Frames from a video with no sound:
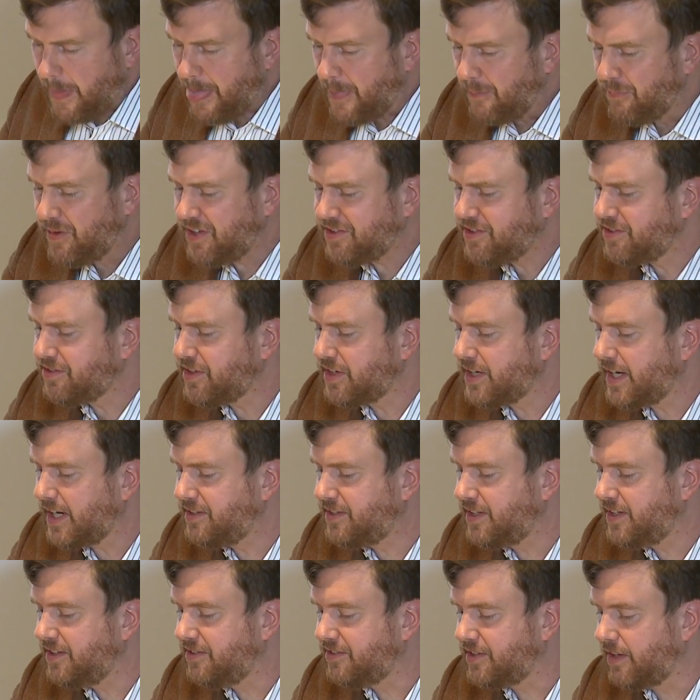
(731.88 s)
This is a
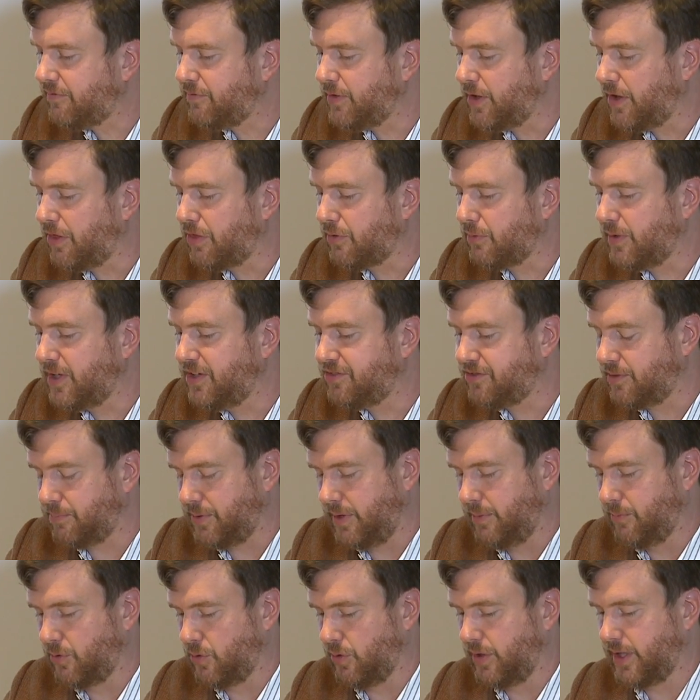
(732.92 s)
1973
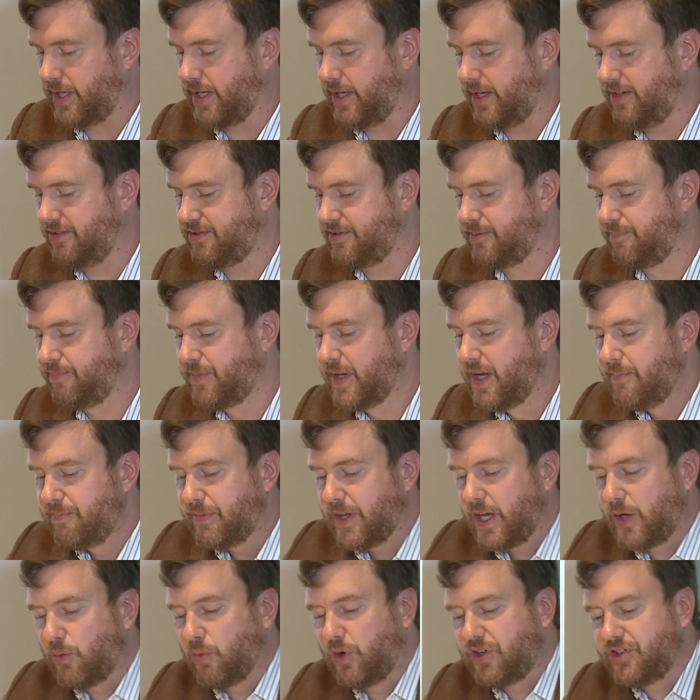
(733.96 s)
Supreme Court case
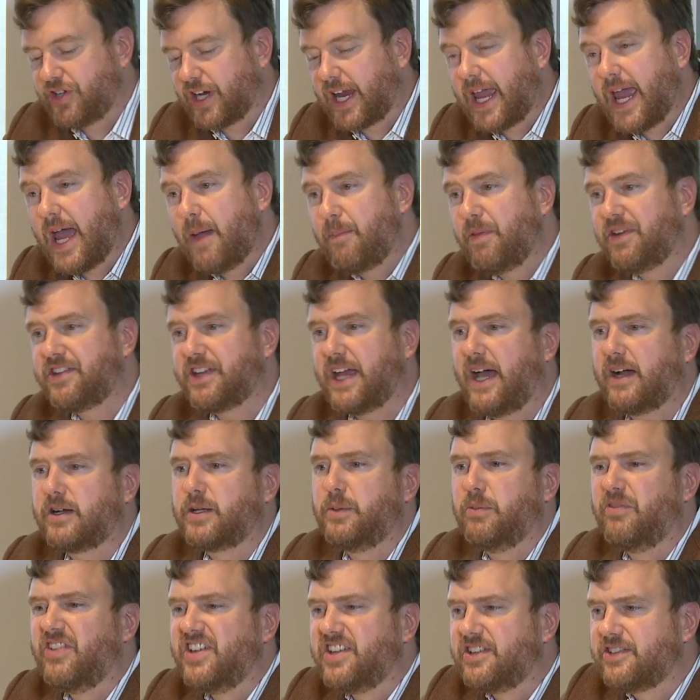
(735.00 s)
in which a campus
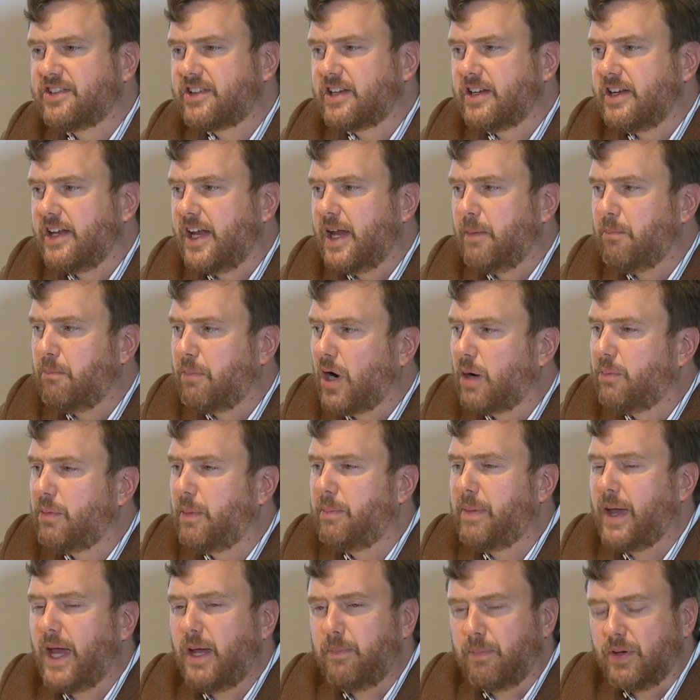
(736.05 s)
activist named
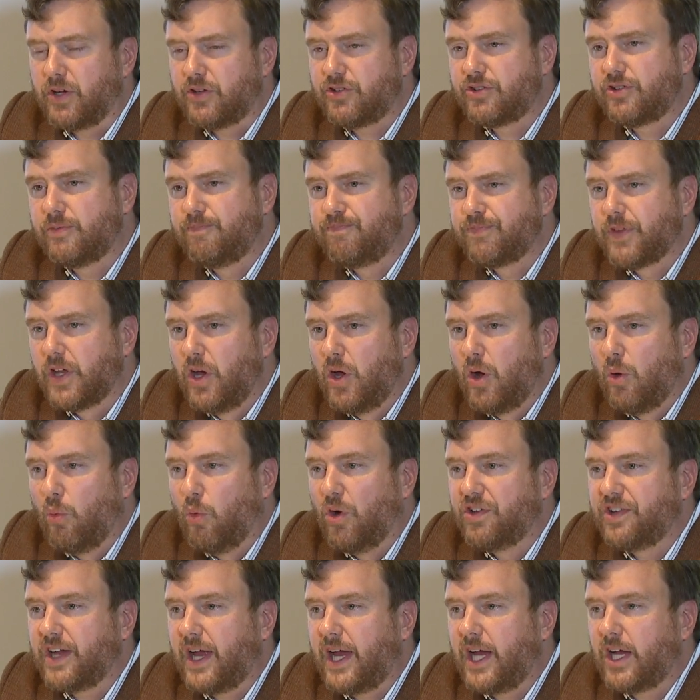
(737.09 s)
Barbara Papish
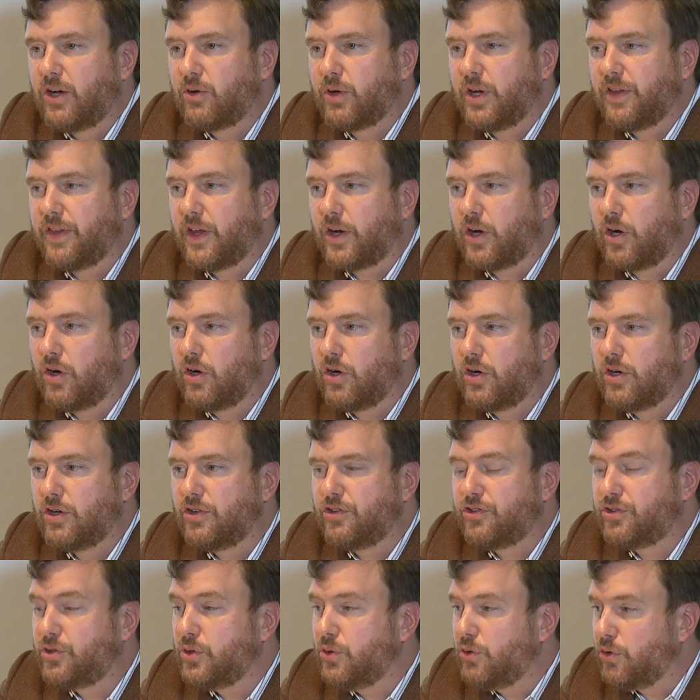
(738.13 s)
was angry that her
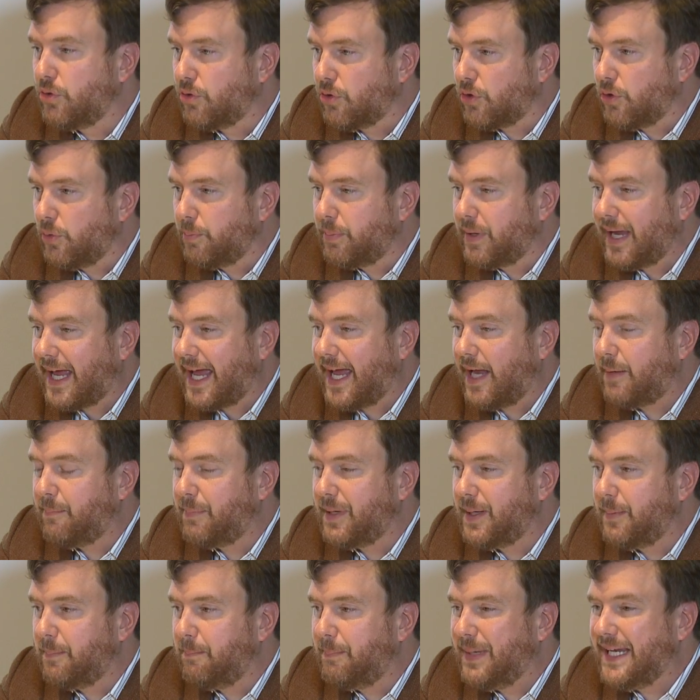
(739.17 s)
student group had
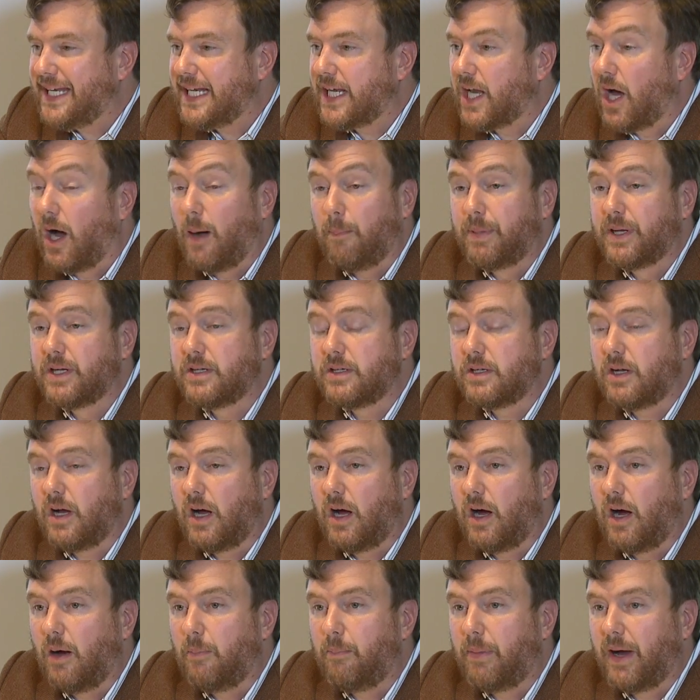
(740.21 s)
been beaten up
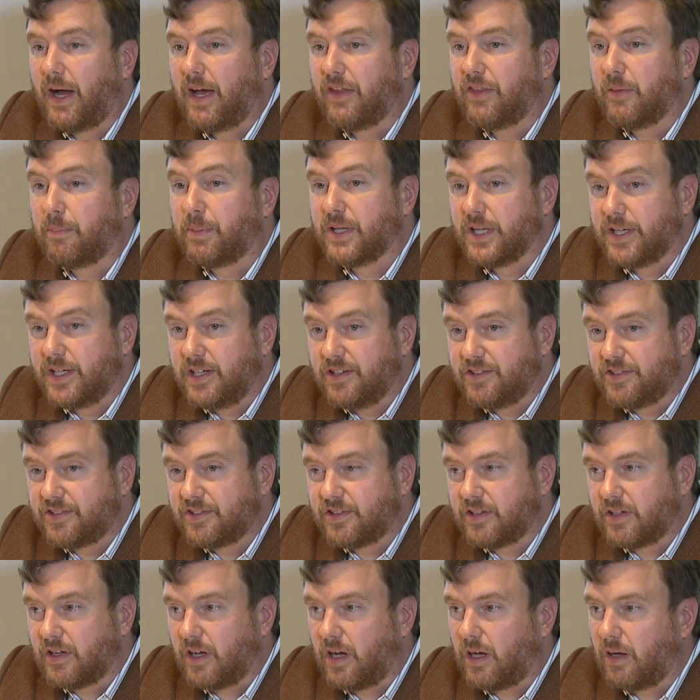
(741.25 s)
by the
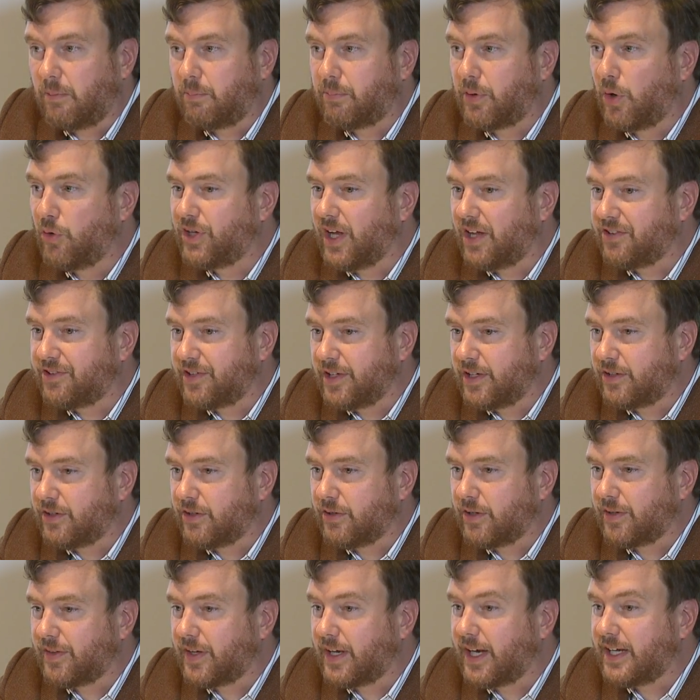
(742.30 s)
police protesting
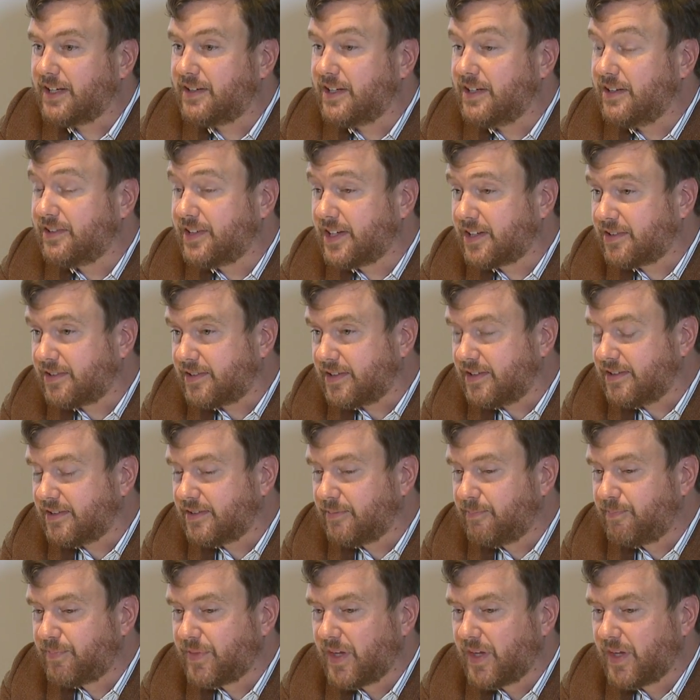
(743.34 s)
during the 1960s.